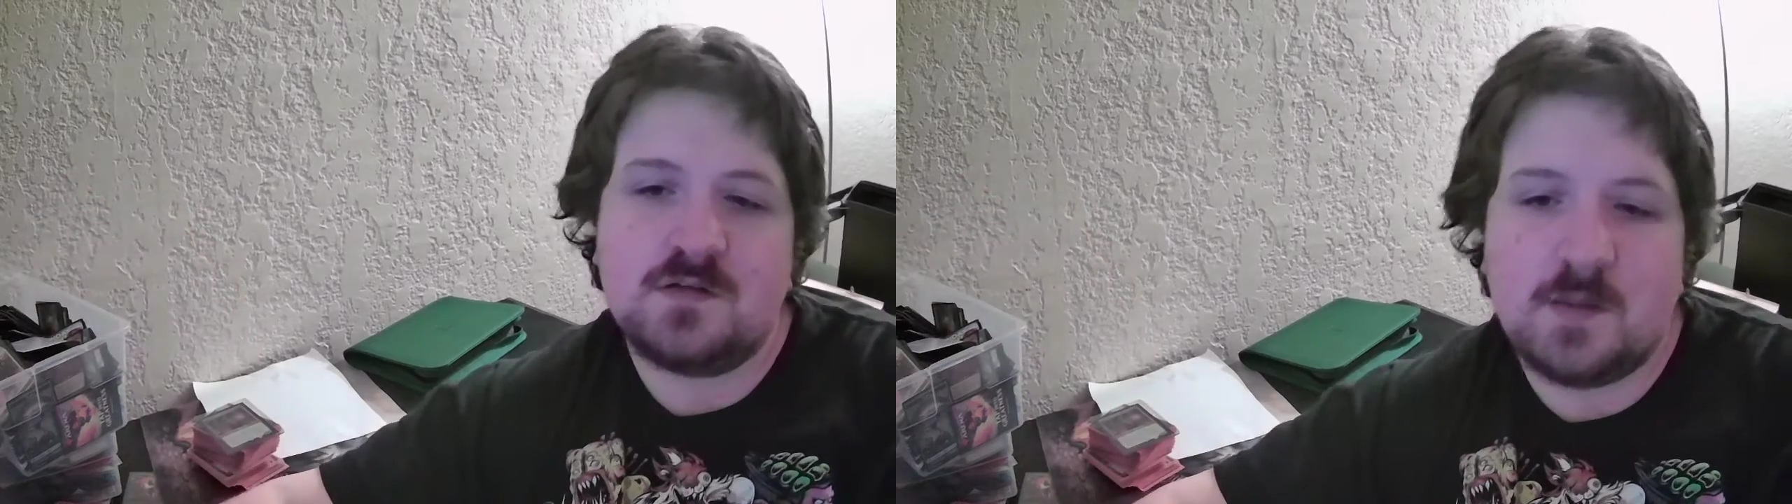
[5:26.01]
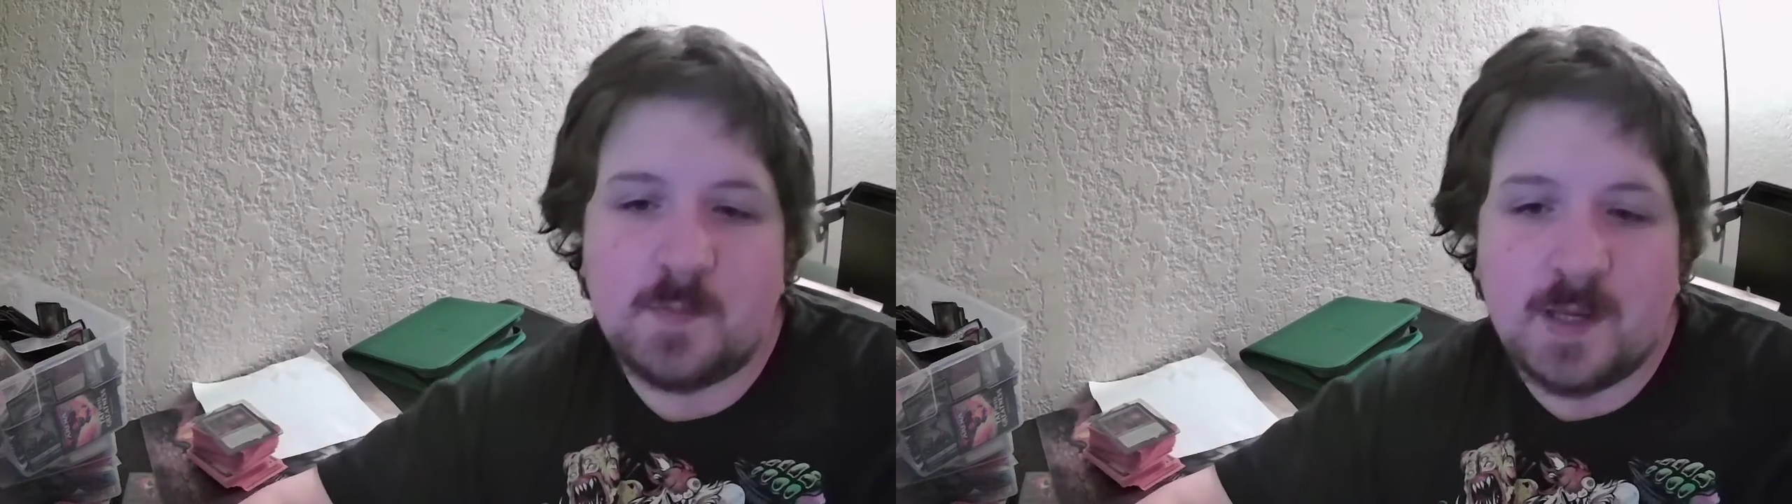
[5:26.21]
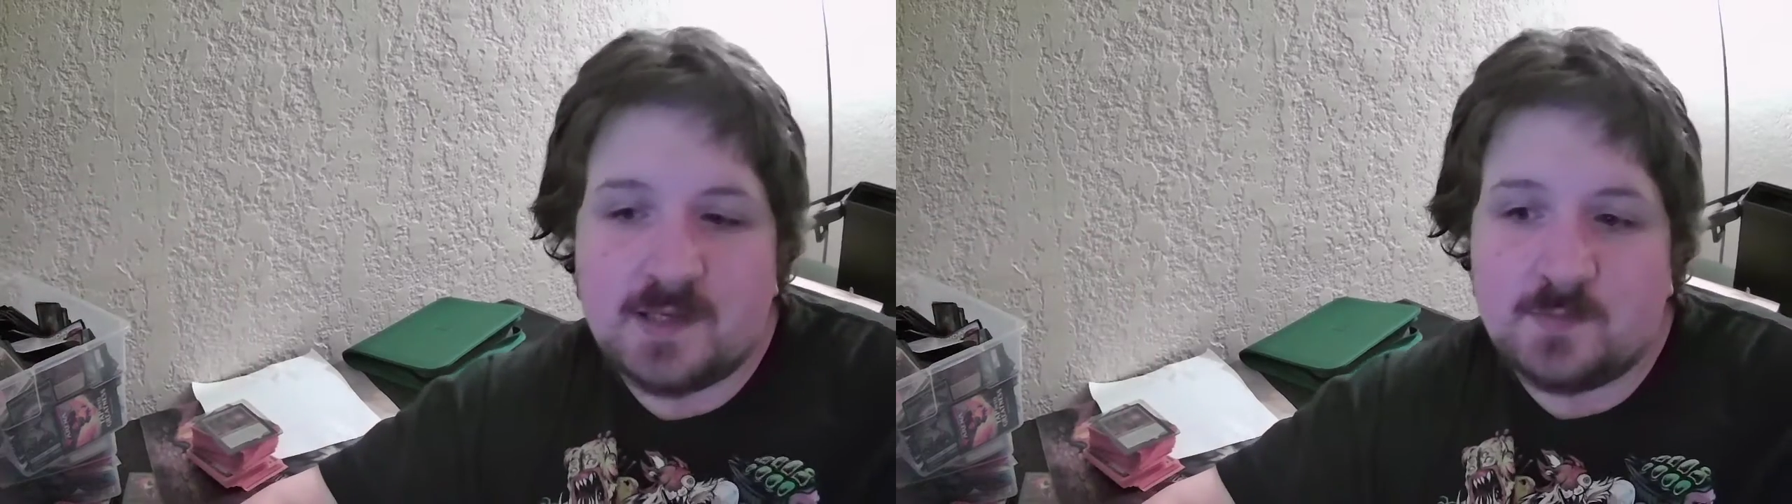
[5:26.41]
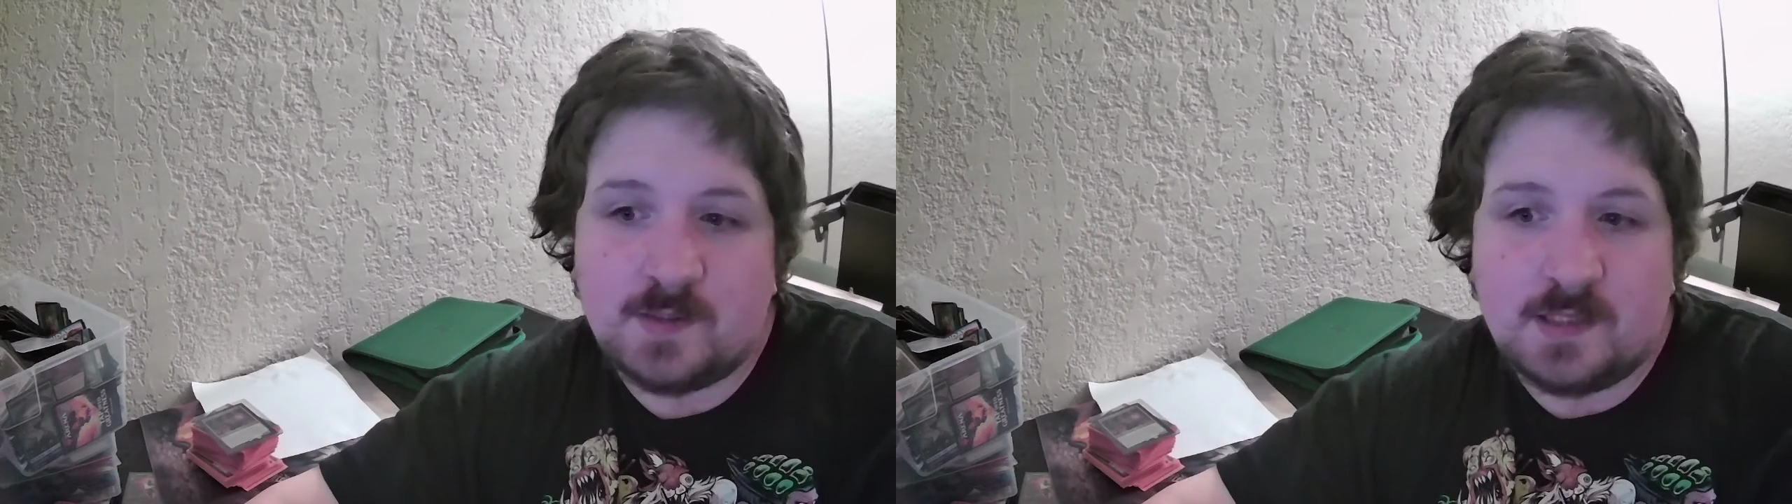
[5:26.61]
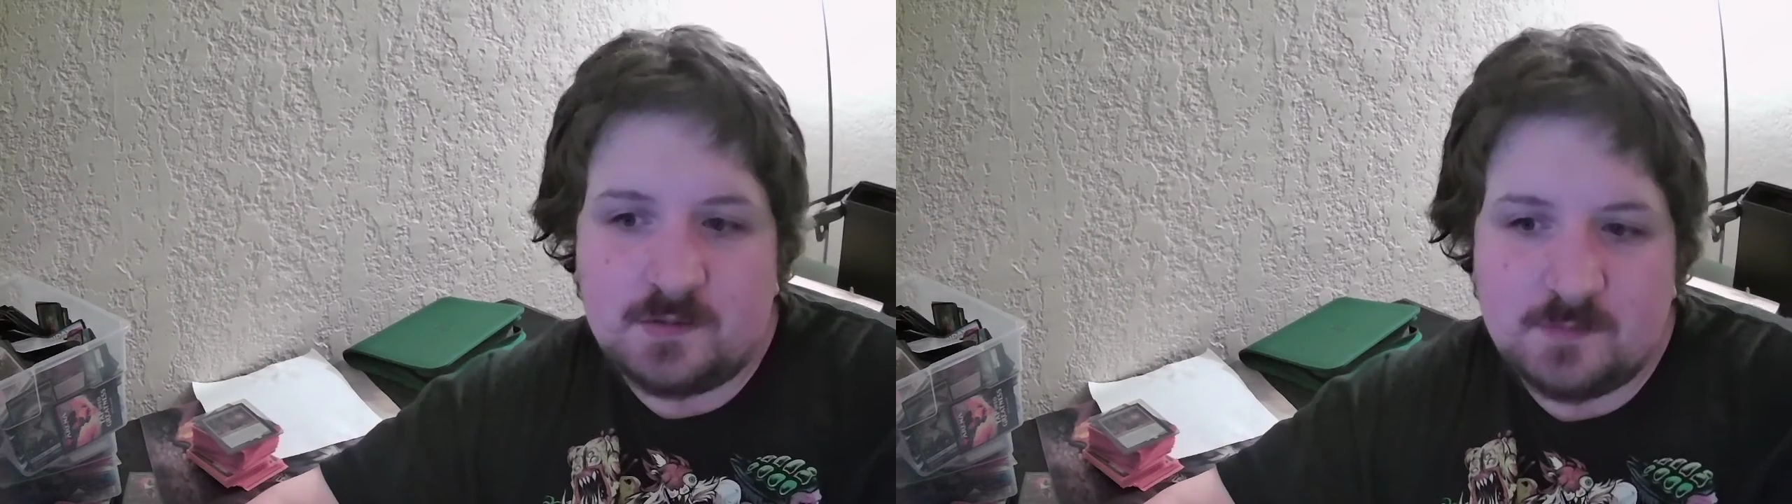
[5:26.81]
it pays
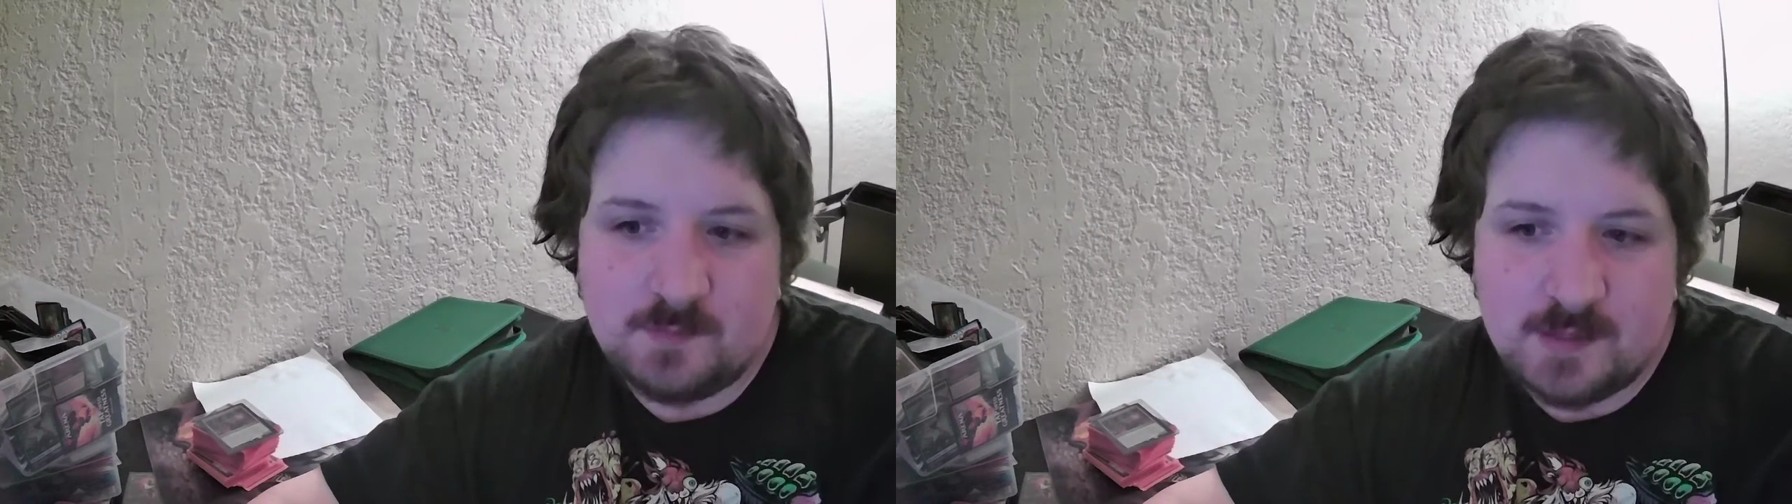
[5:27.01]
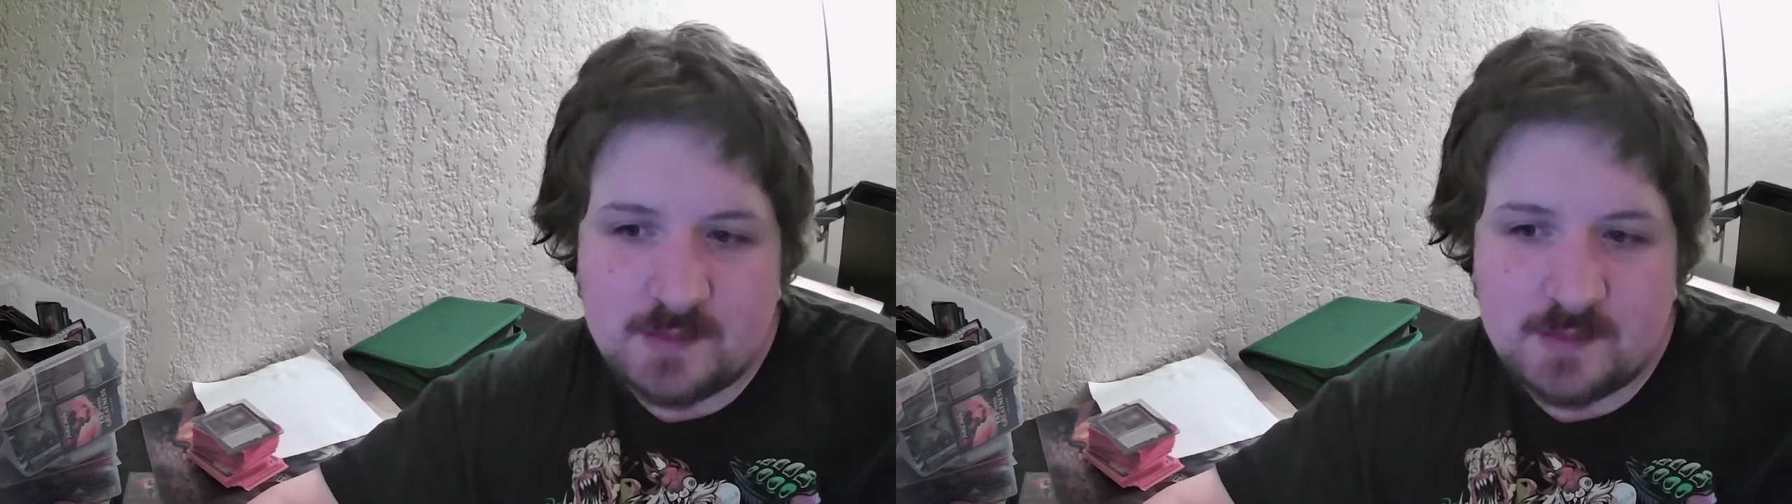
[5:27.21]
well, might